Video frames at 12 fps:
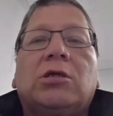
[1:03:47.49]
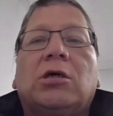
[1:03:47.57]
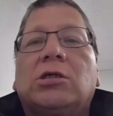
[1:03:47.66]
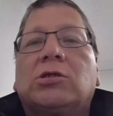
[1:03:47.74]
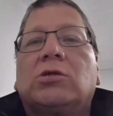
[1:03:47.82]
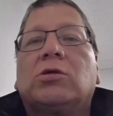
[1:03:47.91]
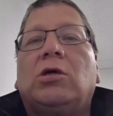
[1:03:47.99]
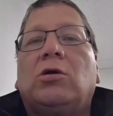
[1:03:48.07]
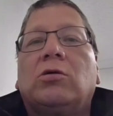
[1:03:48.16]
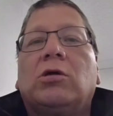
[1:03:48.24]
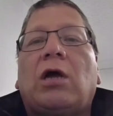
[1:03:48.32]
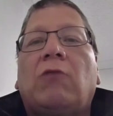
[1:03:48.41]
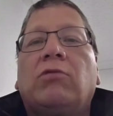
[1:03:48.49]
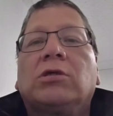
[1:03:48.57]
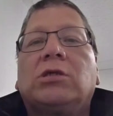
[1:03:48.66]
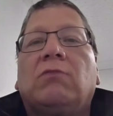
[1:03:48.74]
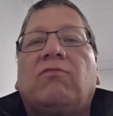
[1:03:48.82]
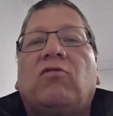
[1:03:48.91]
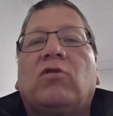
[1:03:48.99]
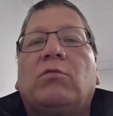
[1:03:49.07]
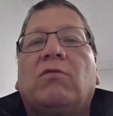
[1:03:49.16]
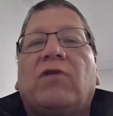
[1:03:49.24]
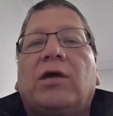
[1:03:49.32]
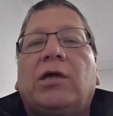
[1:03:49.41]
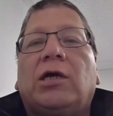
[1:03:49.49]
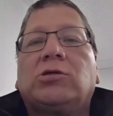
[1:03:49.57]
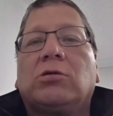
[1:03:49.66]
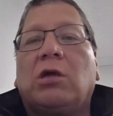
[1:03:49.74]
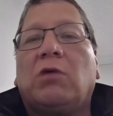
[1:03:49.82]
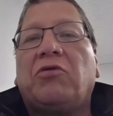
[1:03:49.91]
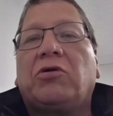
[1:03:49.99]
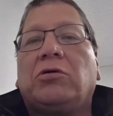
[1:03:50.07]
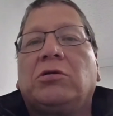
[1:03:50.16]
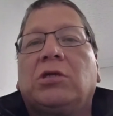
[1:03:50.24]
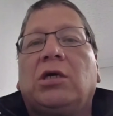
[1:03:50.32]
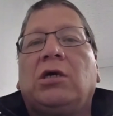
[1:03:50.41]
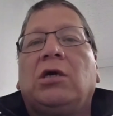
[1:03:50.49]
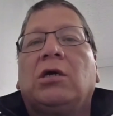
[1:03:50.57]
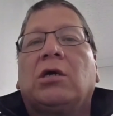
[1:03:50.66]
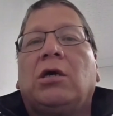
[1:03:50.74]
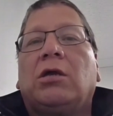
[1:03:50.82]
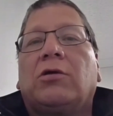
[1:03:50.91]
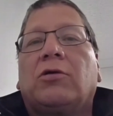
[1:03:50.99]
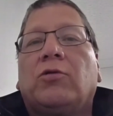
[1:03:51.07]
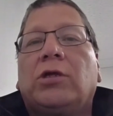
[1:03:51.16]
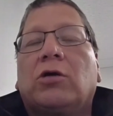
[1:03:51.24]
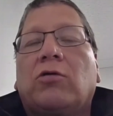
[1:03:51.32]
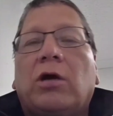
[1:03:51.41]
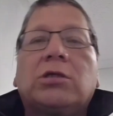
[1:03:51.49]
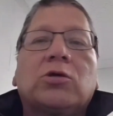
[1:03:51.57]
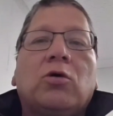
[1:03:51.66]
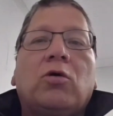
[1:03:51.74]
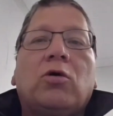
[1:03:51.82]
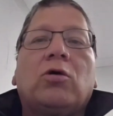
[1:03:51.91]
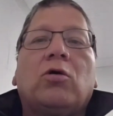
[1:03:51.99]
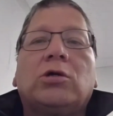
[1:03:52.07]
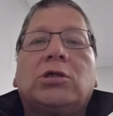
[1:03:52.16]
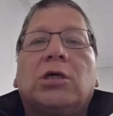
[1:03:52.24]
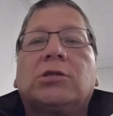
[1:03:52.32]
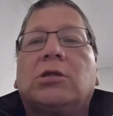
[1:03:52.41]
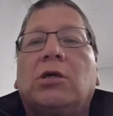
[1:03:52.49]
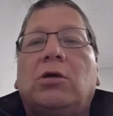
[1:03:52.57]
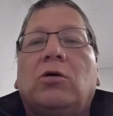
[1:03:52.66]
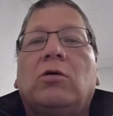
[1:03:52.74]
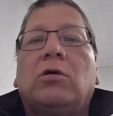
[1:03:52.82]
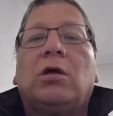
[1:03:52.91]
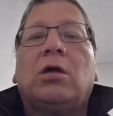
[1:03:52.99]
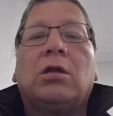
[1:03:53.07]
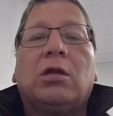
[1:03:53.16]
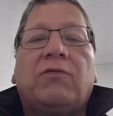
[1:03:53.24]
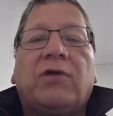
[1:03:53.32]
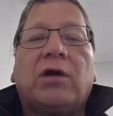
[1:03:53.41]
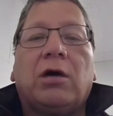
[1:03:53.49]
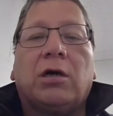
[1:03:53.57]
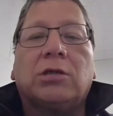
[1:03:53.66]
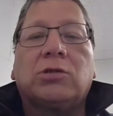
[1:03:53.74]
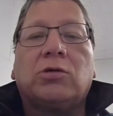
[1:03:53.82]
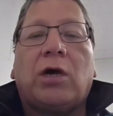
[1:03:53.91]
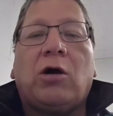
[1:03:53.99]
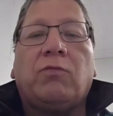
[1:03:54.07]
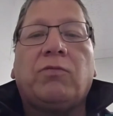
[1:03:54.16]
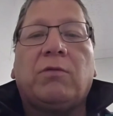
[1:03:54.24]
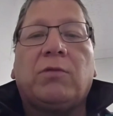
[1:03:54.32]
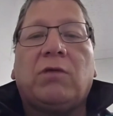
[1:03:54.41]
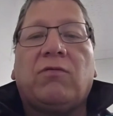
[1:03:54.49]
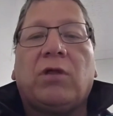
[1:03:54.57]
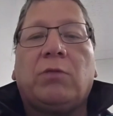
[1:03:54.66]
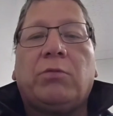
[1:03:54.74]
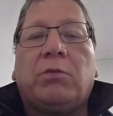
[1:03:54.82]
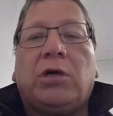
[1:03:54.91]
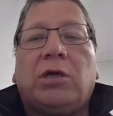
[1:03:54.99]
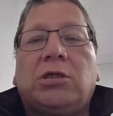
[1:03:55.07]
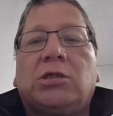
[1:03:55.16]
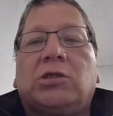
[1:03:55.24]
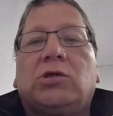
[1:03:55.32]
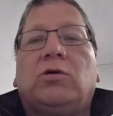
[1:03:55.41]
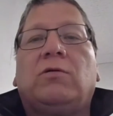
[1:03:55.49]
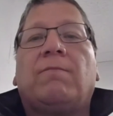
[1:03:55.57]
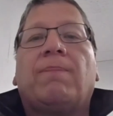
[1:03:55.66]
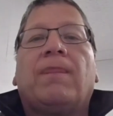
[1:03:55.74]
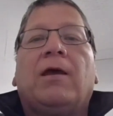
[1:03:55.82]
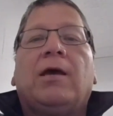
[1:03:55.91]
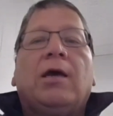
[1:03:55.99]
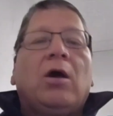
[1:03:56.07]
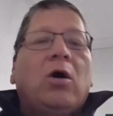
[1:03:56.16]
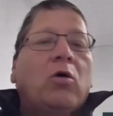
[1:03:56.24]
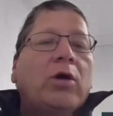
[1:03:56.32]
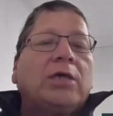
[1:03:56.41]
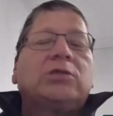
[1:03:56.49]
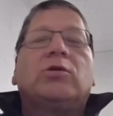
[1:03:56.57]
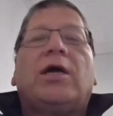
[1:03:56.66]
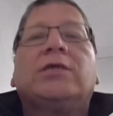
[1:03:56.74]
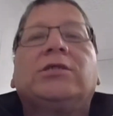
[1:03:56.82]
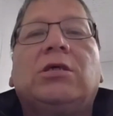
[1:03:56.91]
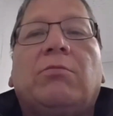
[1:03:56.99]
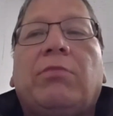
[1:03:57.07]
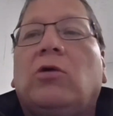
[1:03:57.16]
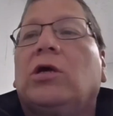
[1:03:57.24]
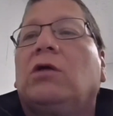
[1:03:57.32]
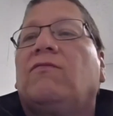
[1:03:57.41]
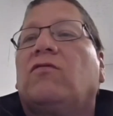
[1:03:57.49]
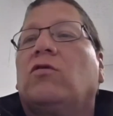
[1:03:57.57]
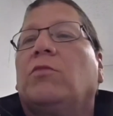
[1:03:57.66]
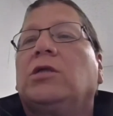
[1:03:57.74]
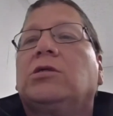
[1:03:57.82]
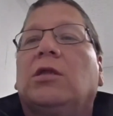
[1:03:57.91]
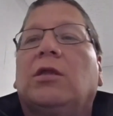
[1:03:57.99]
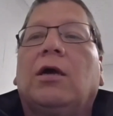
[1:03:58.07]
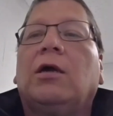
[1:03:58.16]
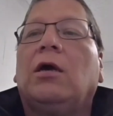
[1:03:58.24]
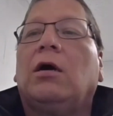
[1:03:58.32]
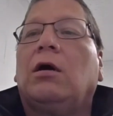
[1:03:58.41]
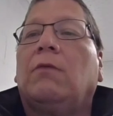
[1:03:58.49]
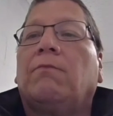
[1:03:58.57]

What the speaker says: They're just, they're having some form of financial difficulty, either with their credit score or just, living costs. So I help them develop a budget. So, okay, so that's about it for me today.